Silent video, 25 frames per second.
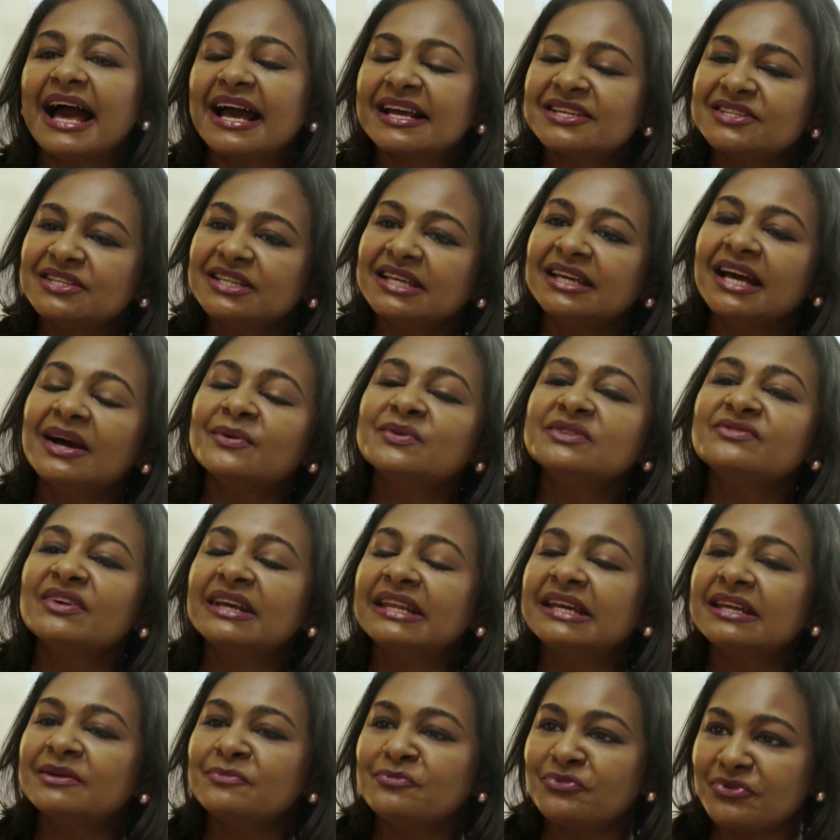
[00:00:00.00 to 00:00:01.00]
actually, I was
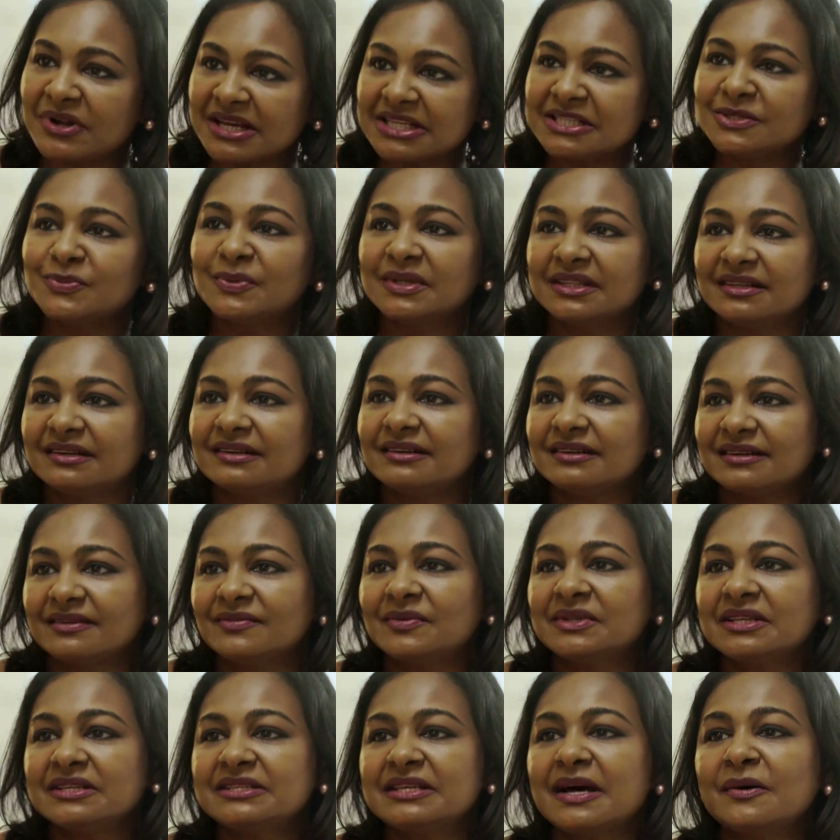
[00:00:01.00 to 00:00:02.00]
very impressed with
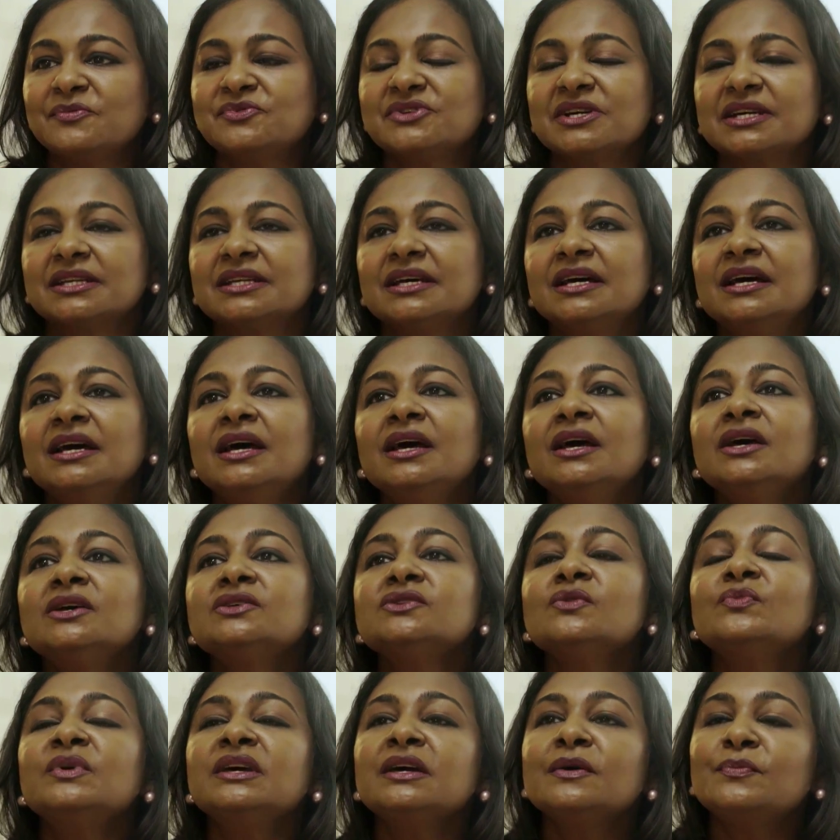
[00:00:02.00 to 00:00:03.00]
the subject.
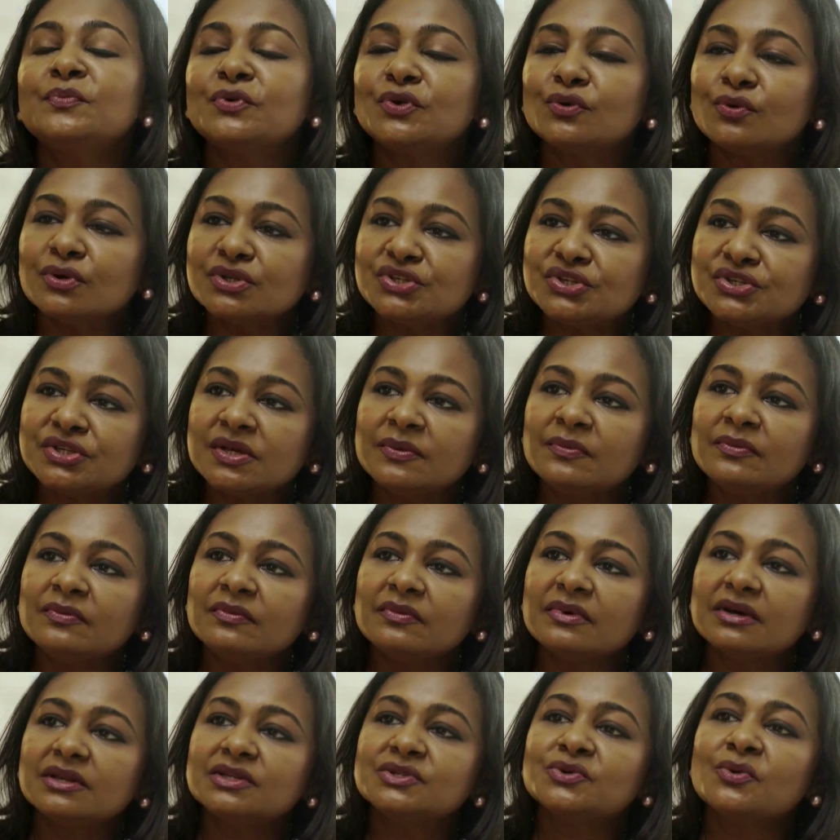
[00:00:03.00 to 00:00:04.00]
So we approached
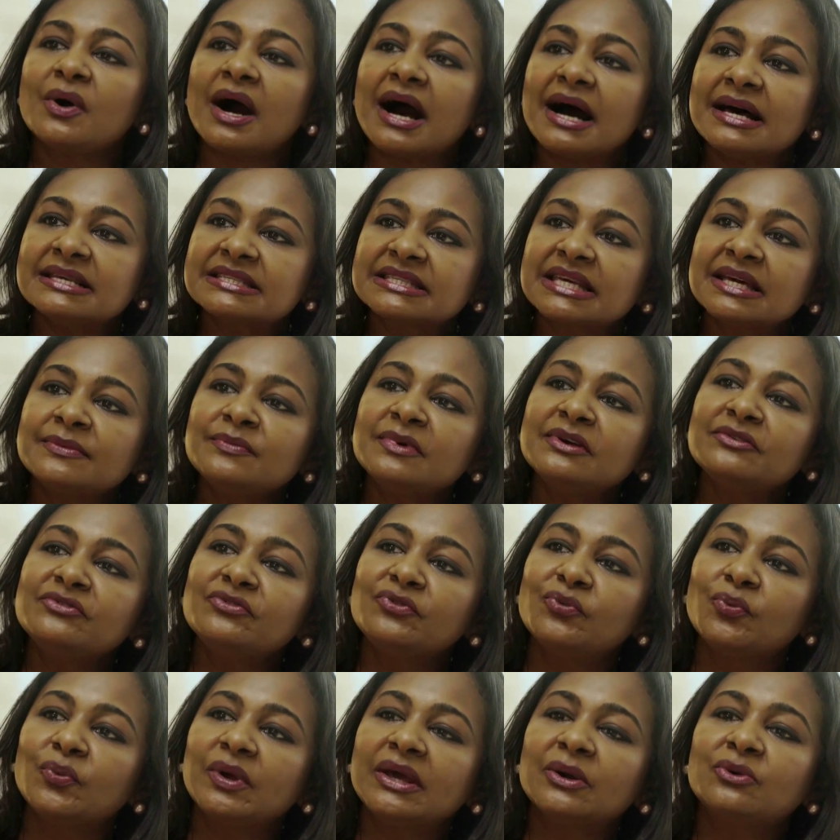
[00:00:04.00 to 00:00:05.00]
him to ask him
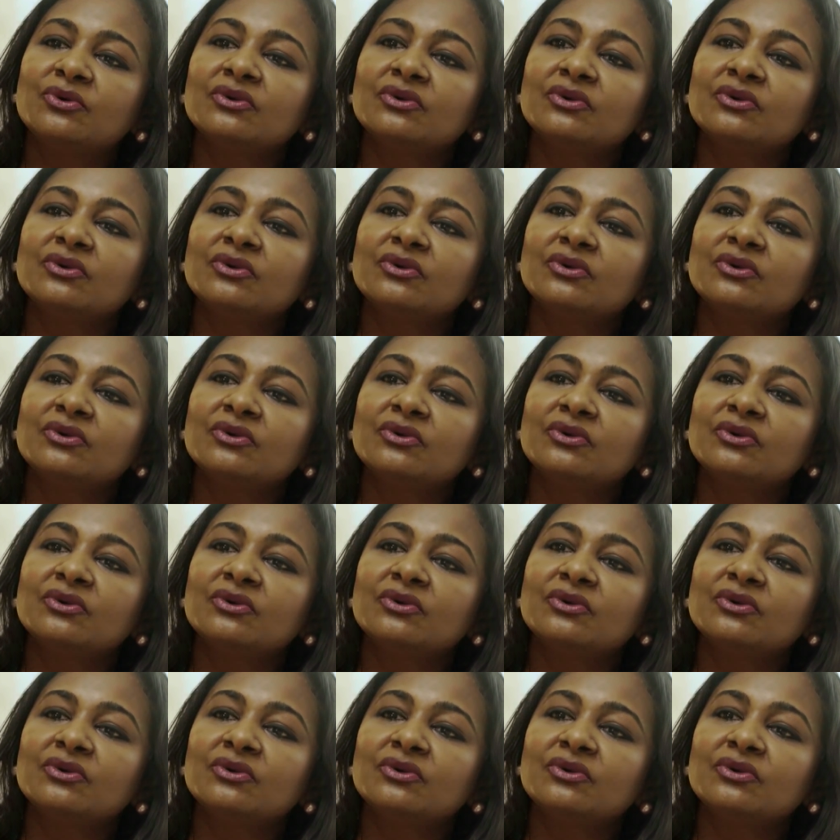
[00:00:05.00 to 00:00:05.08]
if we